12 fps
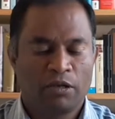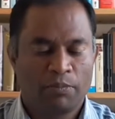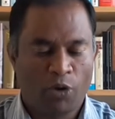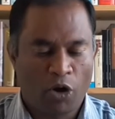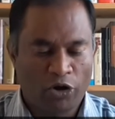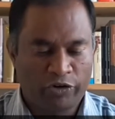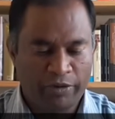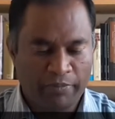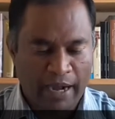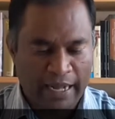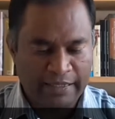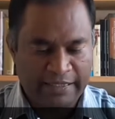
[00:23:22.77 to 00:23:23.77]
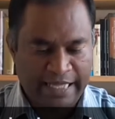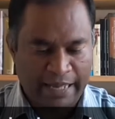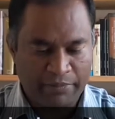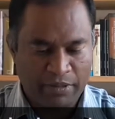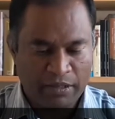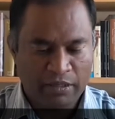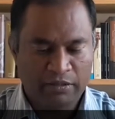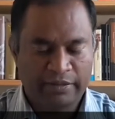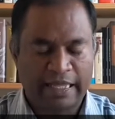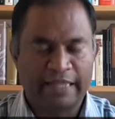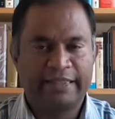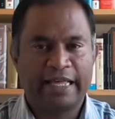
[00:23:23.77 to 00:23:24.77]
Paul reminds them
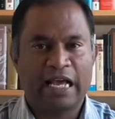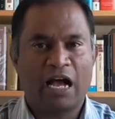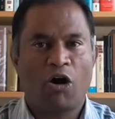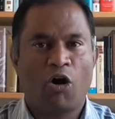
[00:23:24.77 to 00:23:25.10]
that they are